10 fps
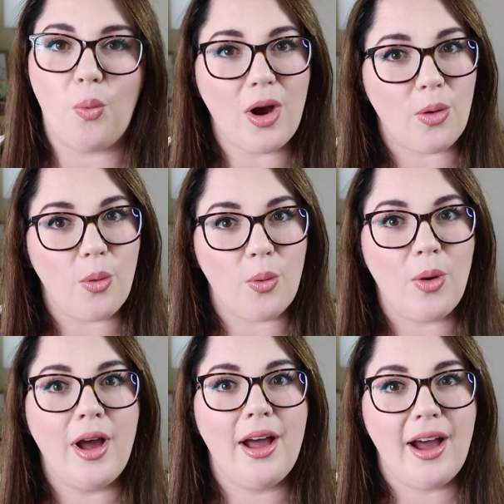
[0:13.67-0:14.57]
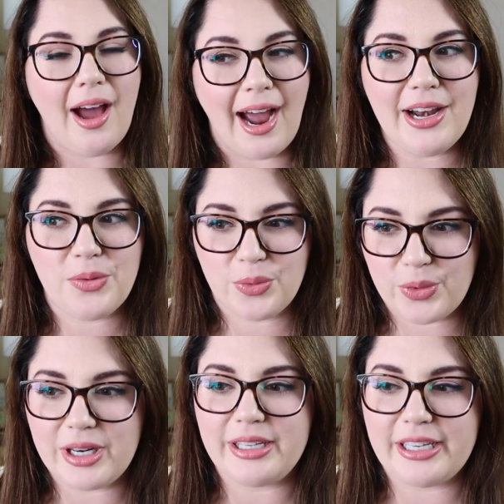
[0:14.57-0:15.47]
whoa, I did
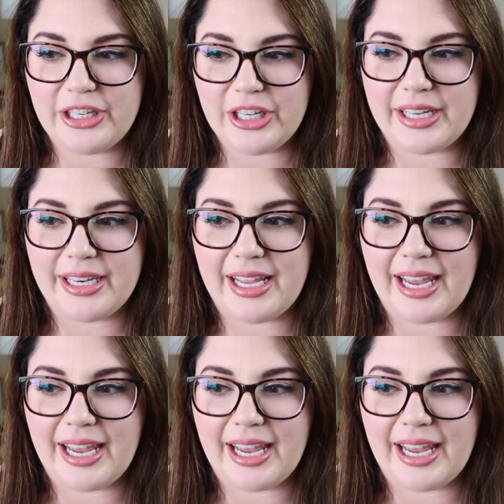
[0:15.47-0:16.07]
really good.